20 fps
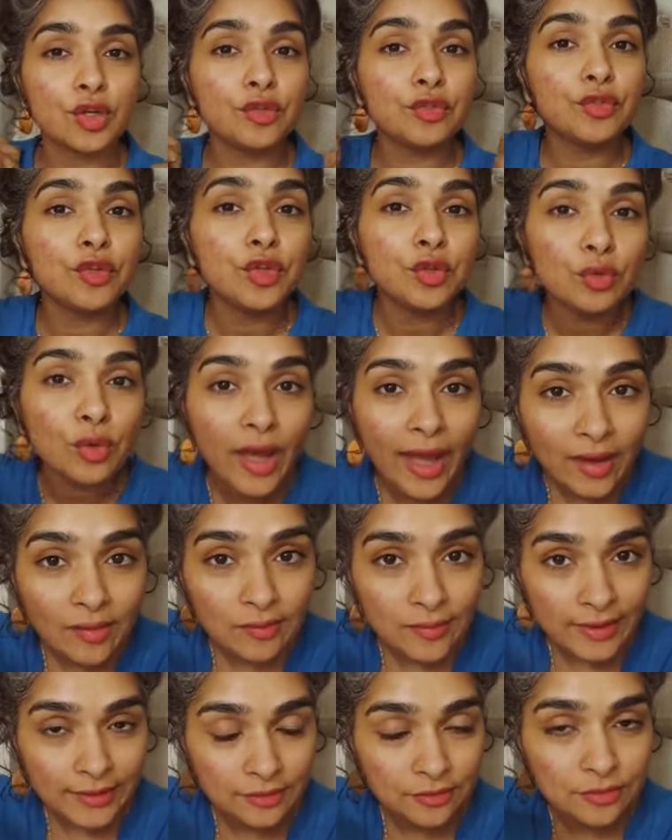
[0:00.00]
if you
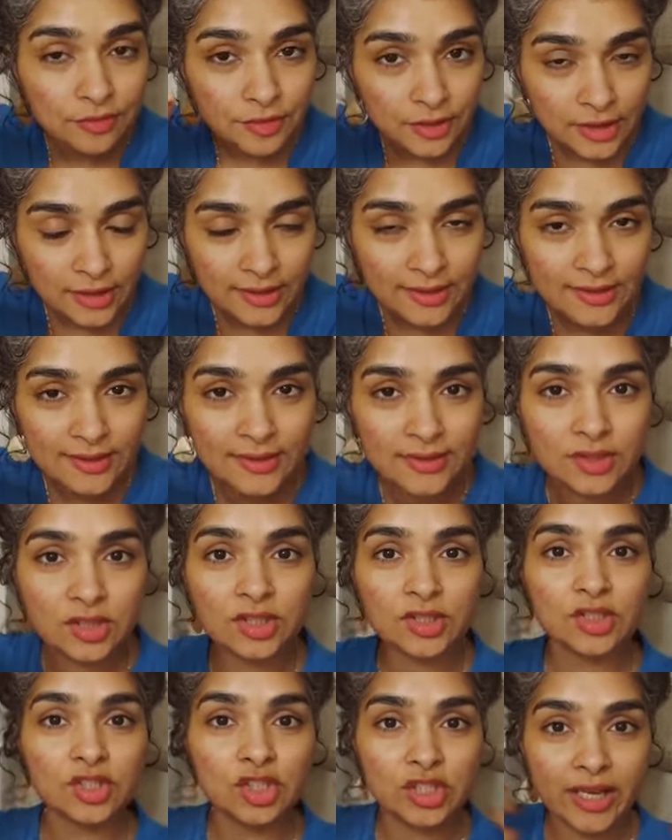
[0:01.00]
have wet frizz,
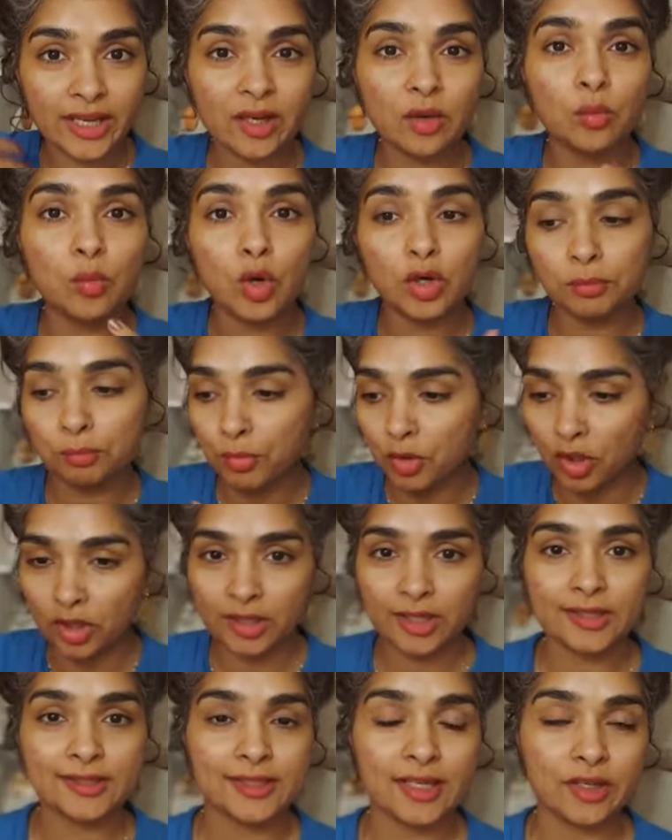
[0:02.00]
just check what
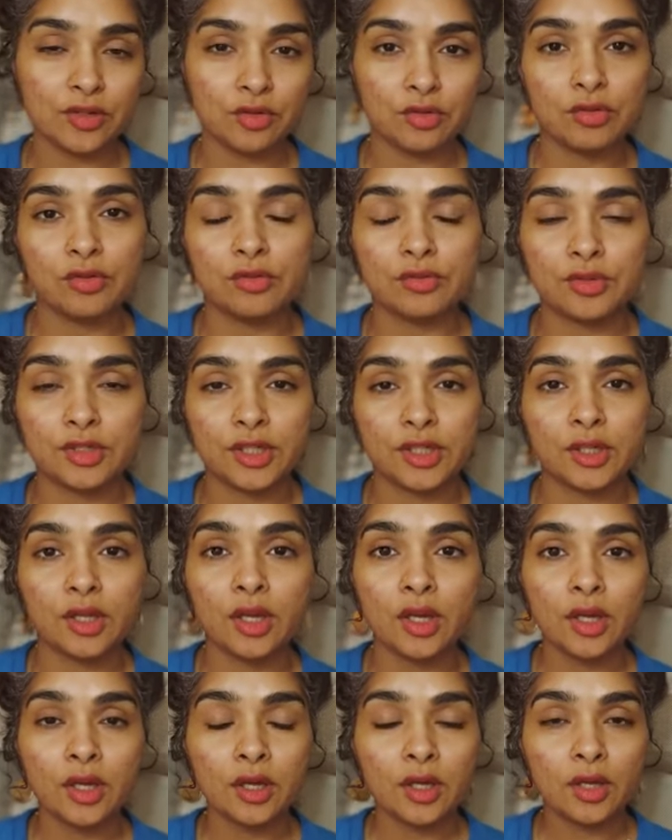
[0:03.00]
products are you using.
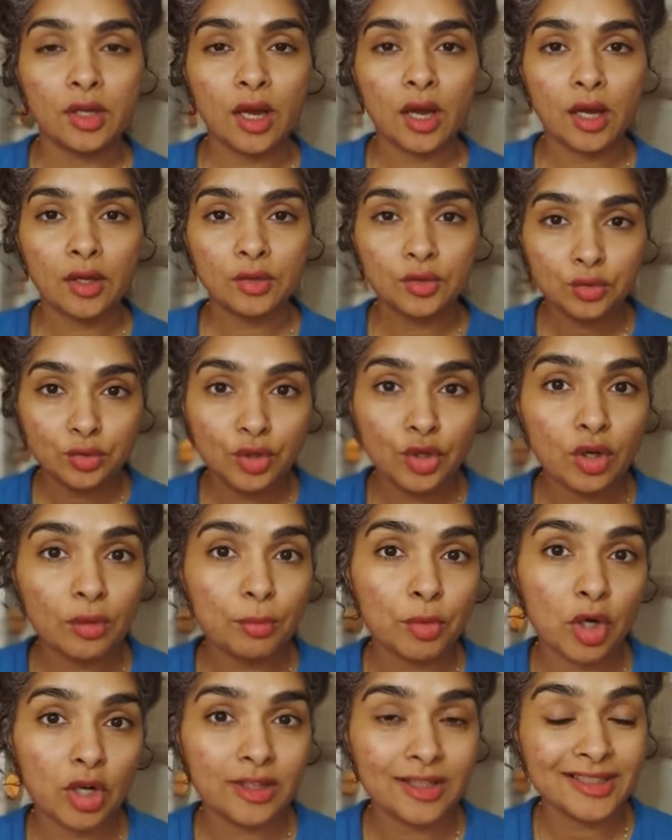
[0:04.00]
Do your
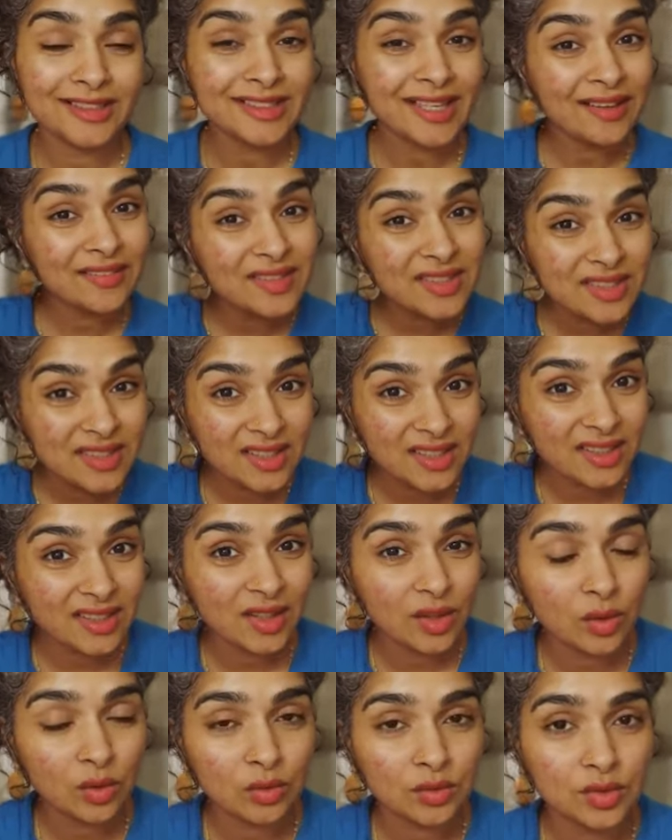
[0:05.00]
products have
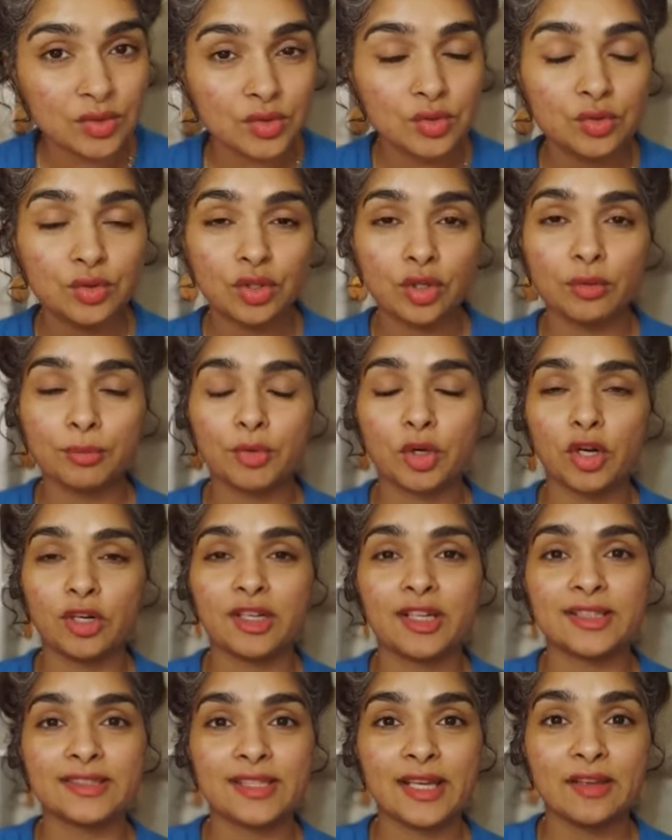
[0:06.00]
silicones? Do your
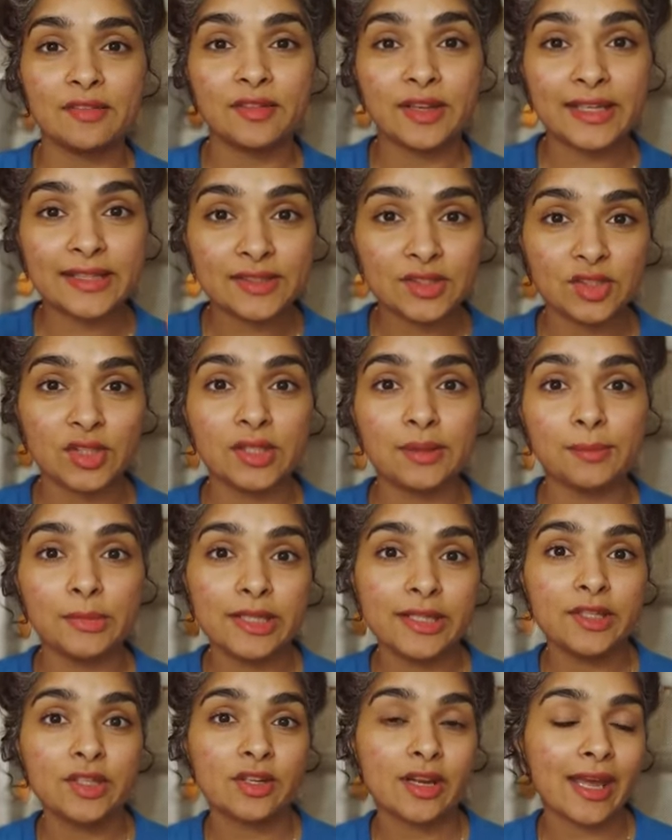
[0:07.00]
products have
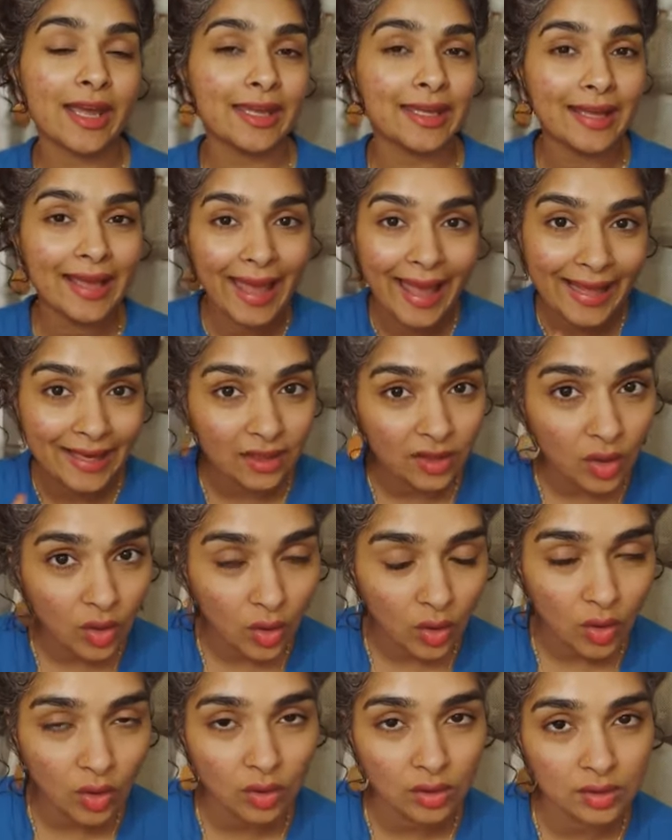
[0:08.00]
extremely drying
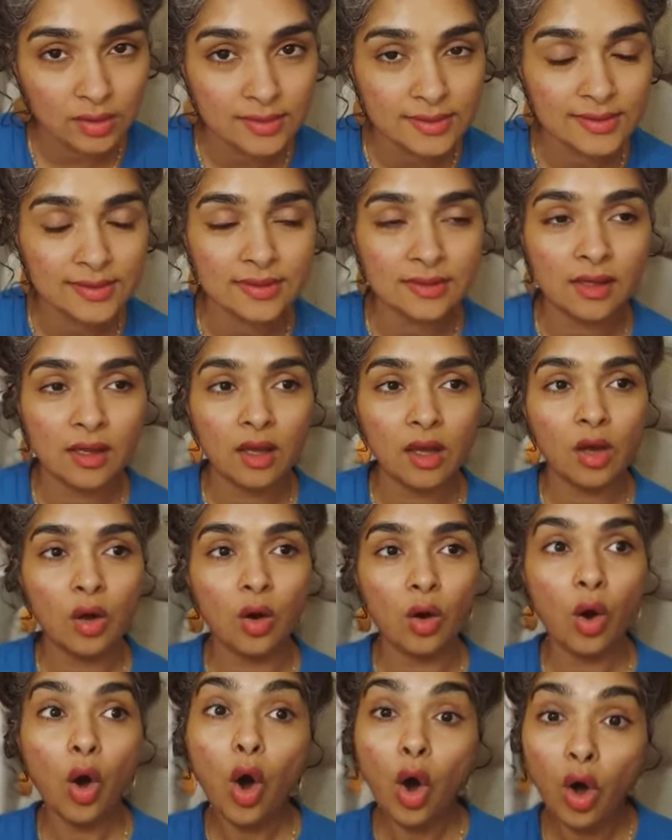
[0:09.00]
alcohols?
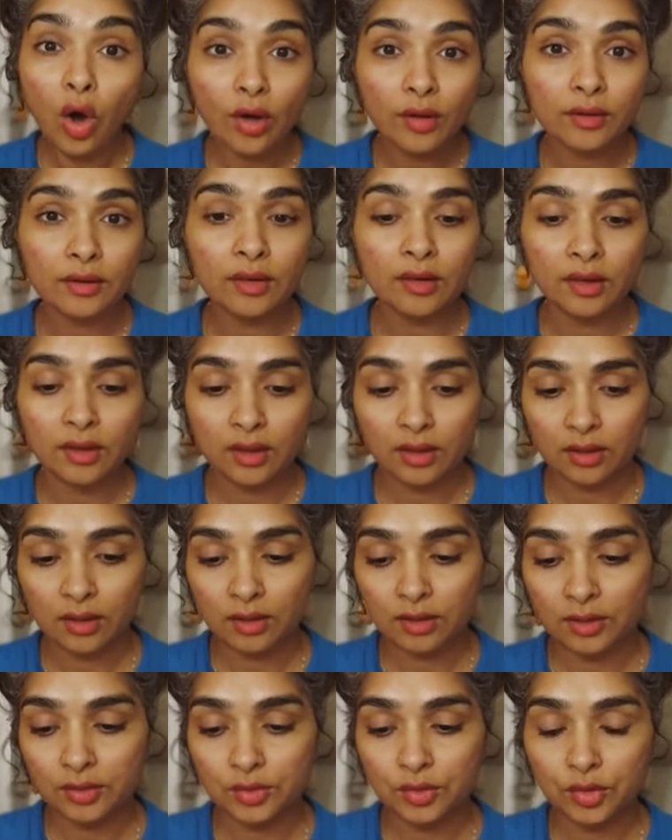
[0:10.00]
Or
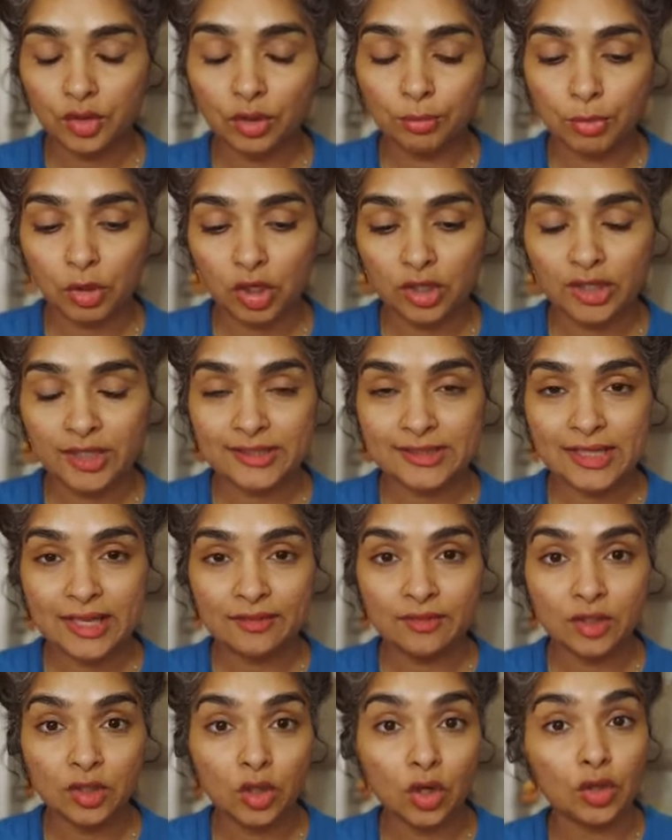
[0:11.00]
uh, do your products
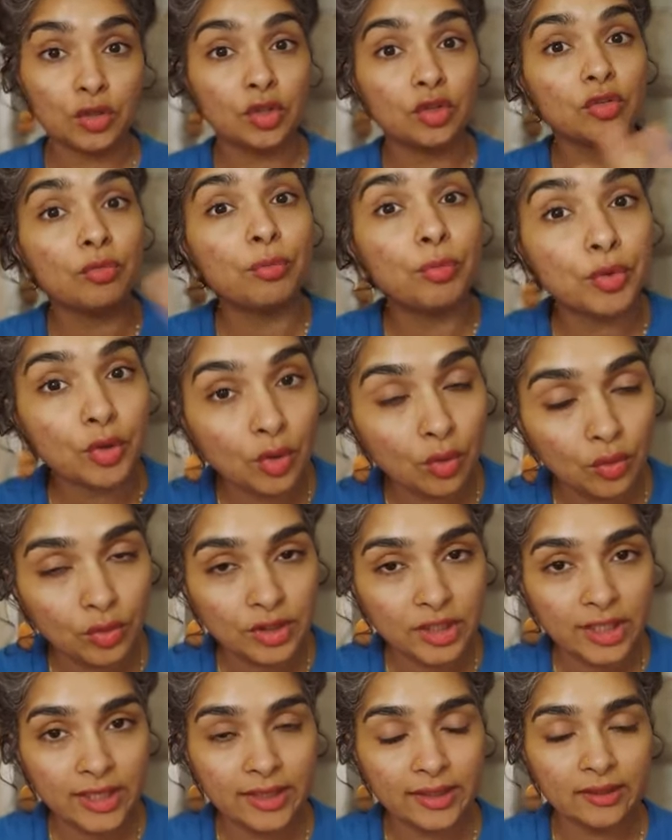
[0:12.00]
have a lot of
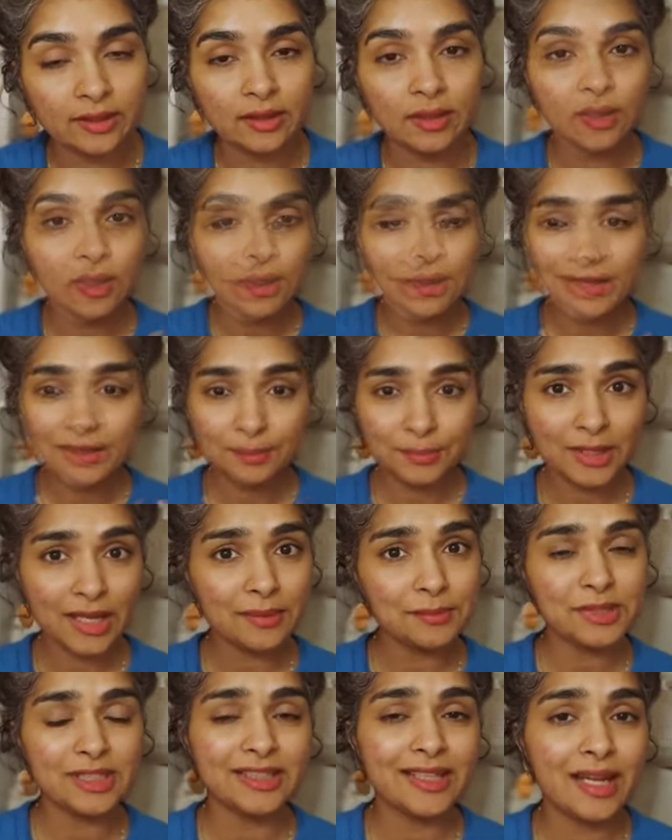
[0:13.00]
protein?
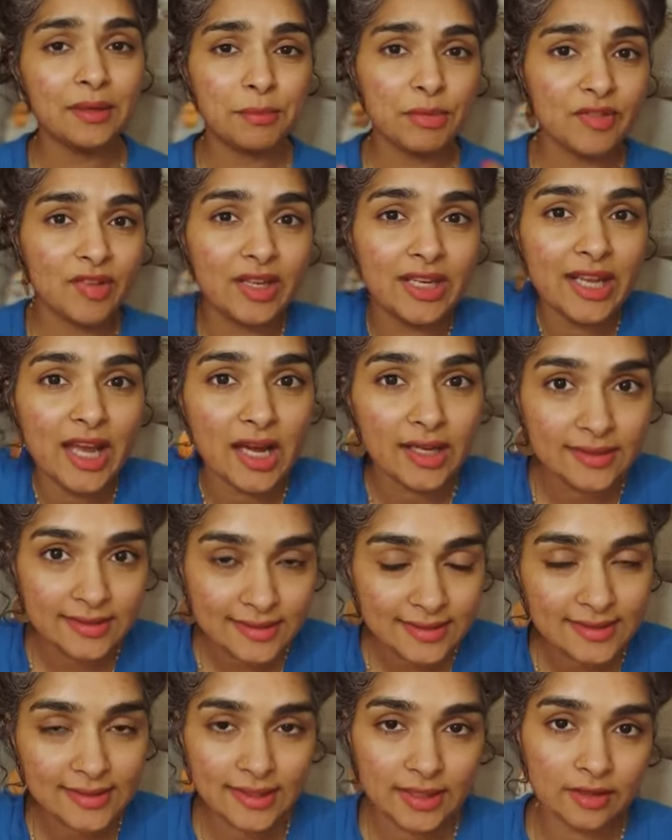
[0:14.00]
Sometimes it can be very
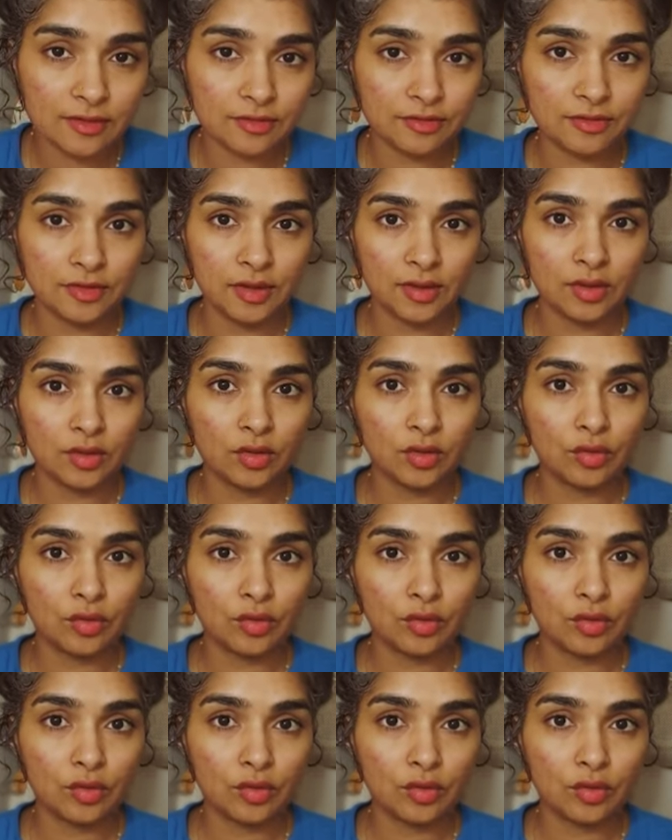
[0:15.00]
unsafe